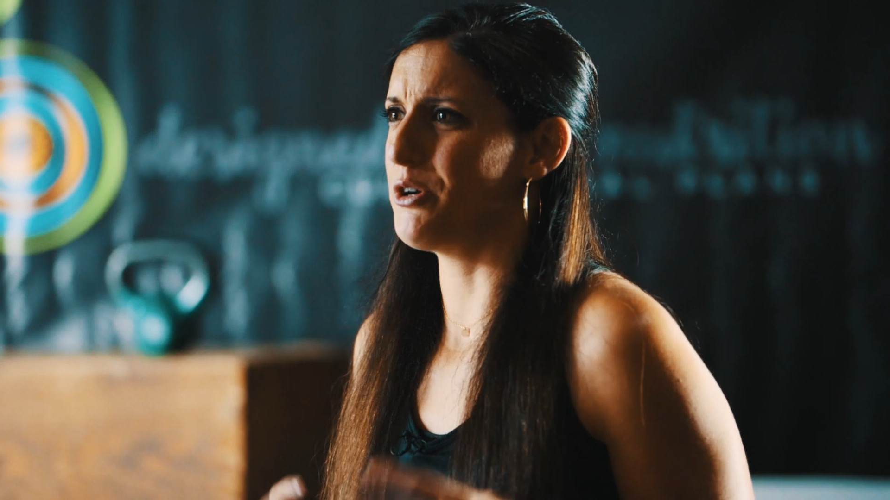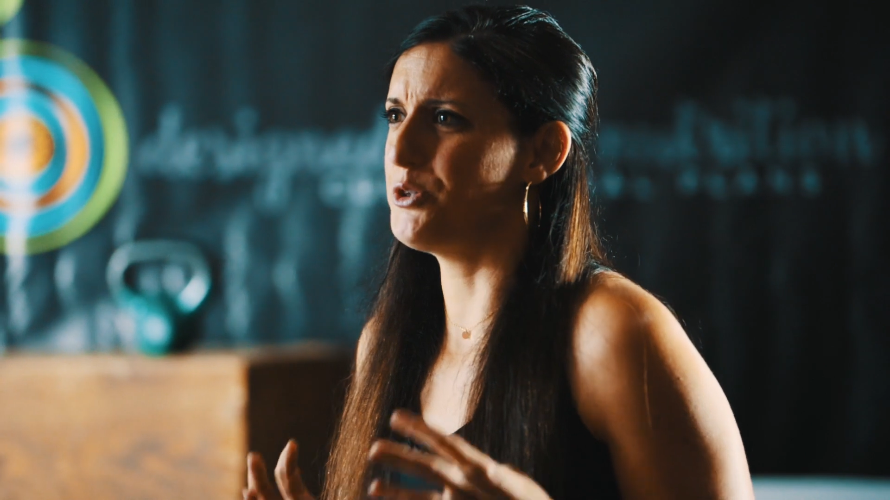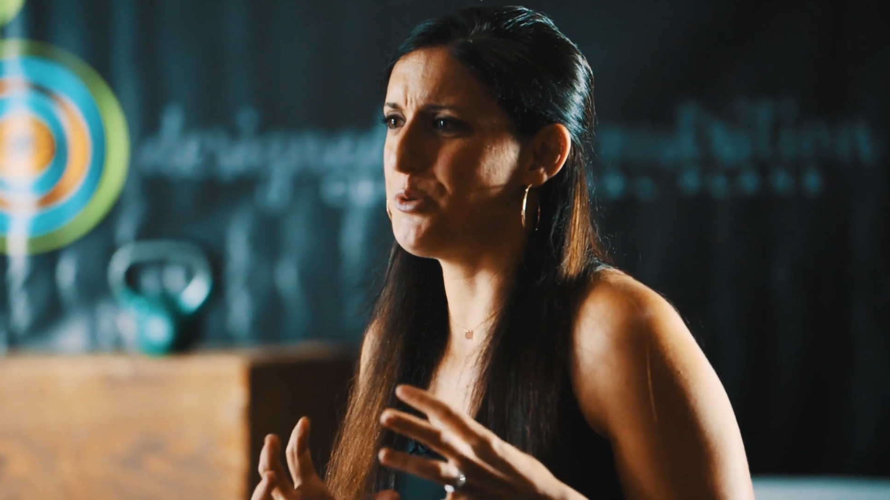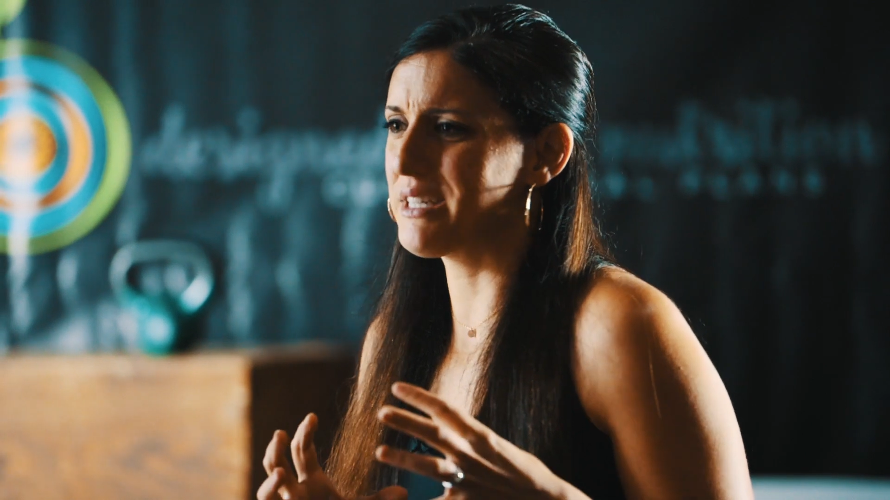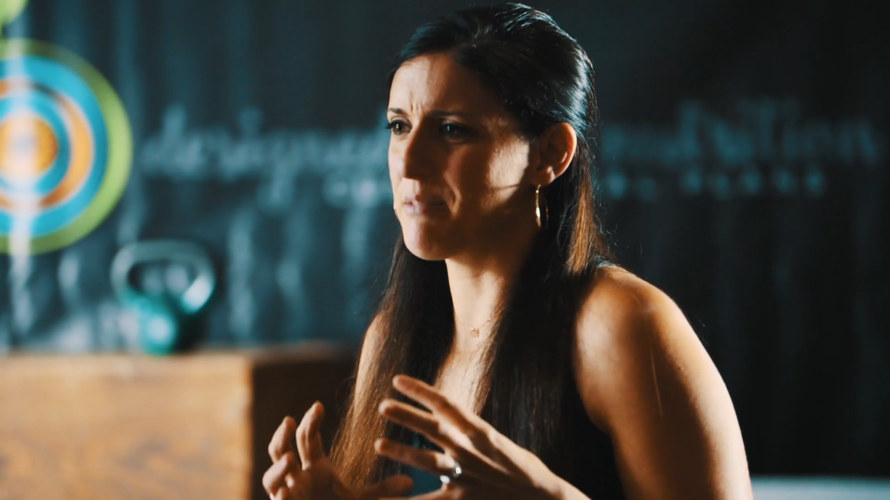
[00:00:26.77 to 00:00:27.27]
you're
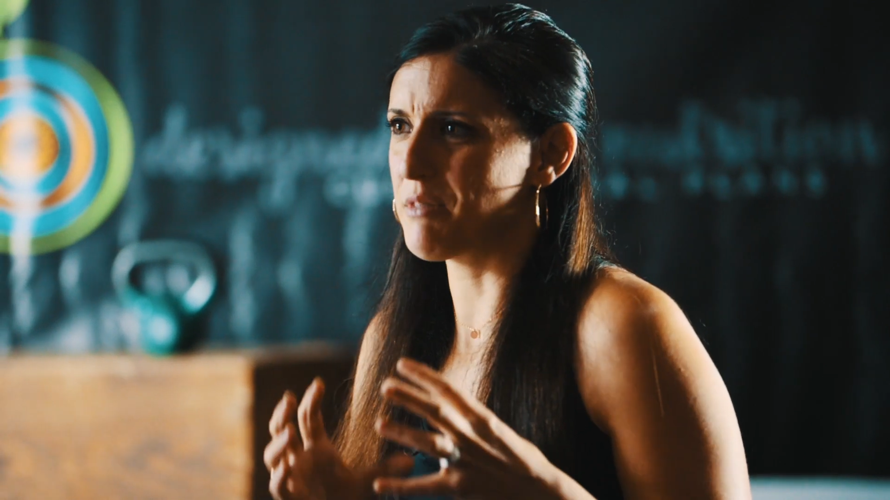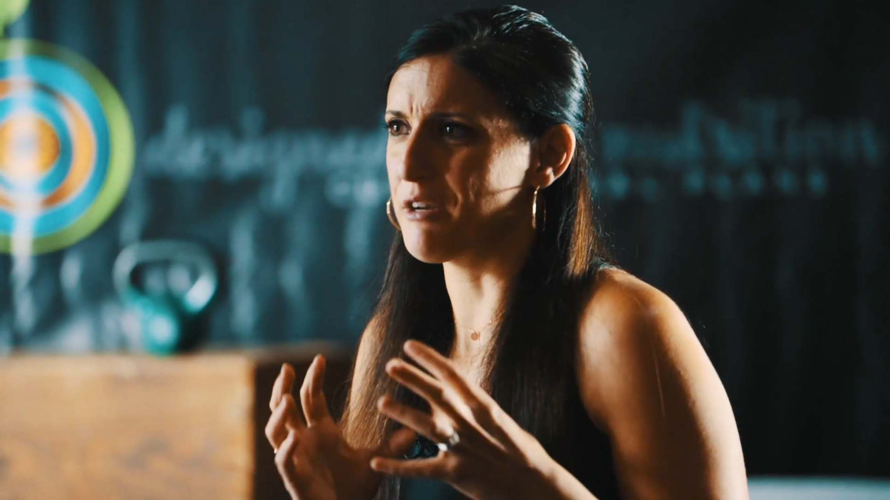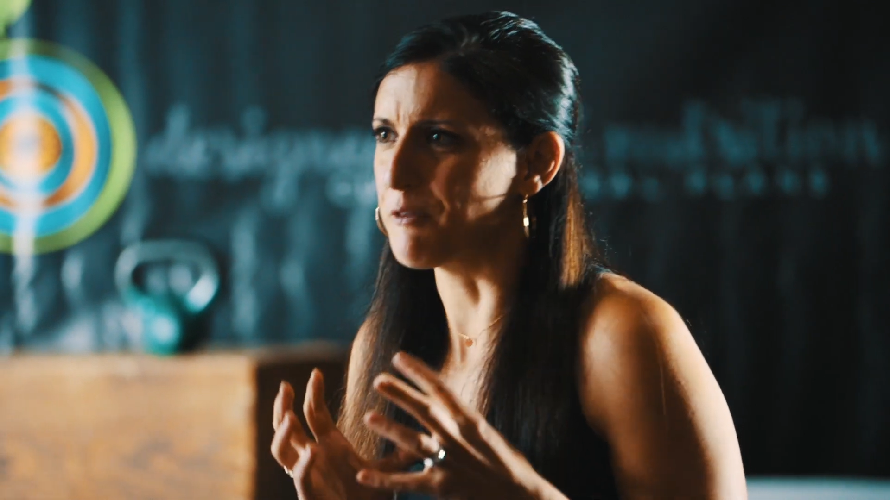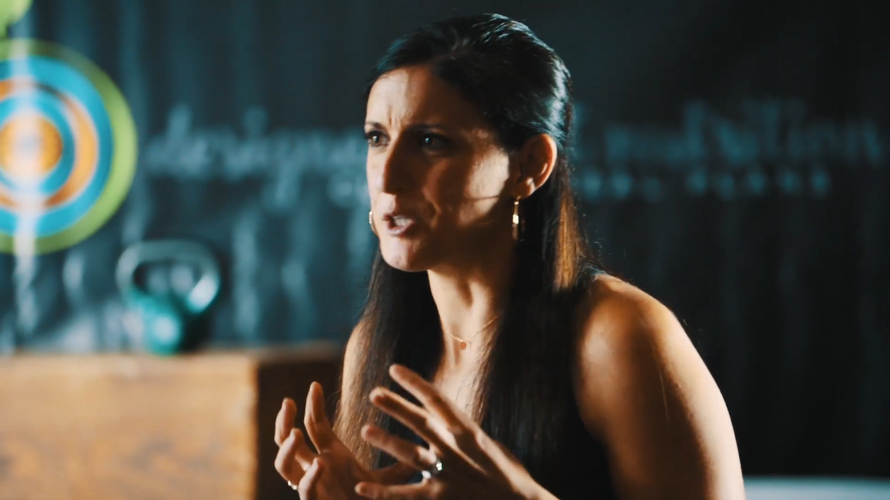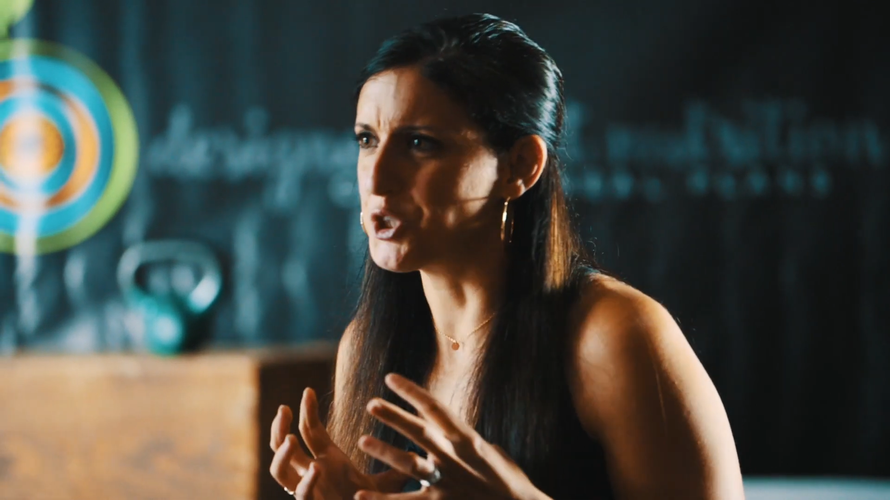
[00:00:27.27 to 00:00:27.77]
doing
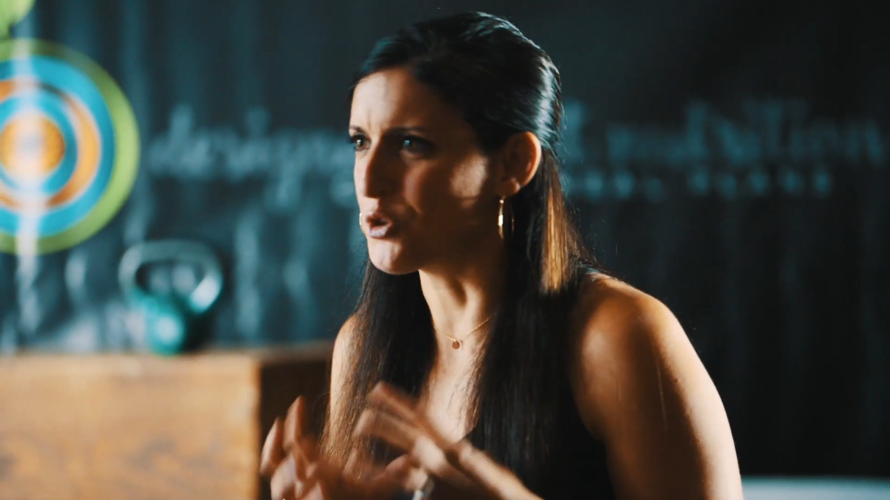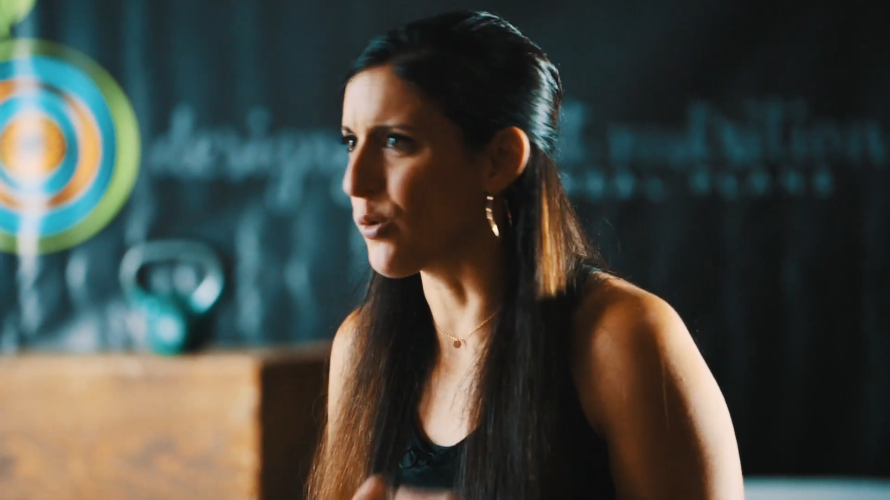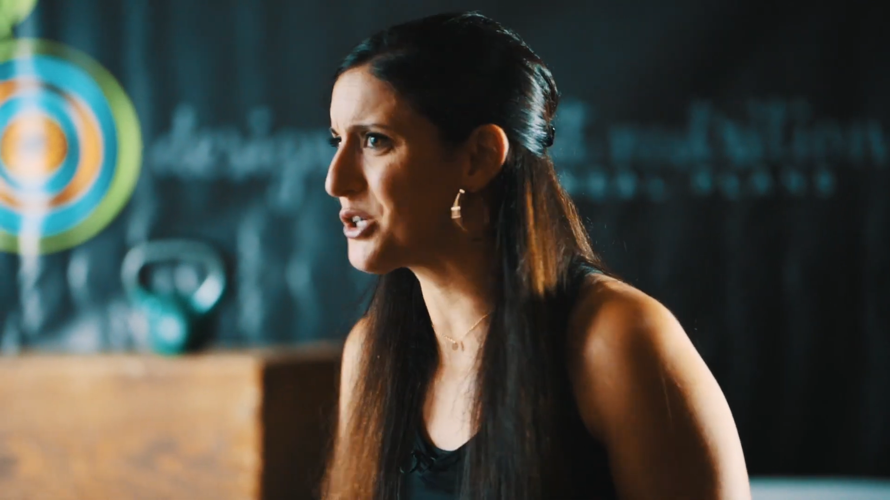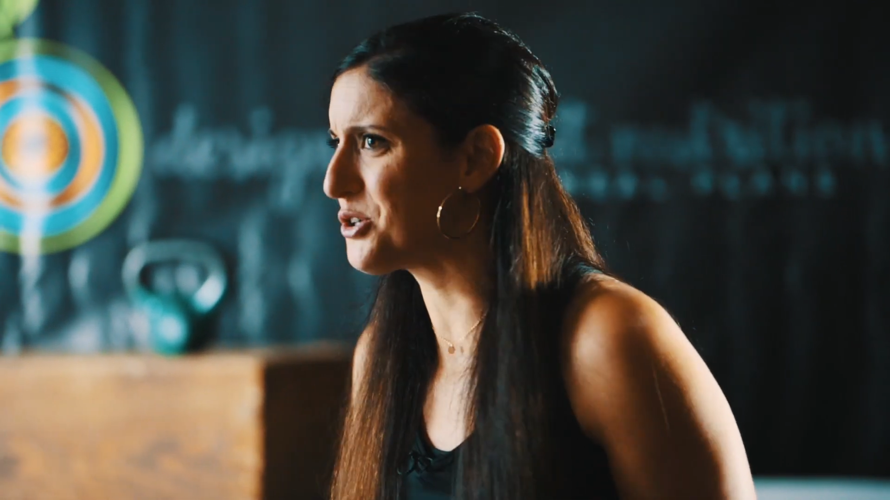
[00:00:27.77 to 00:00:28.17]
something for a short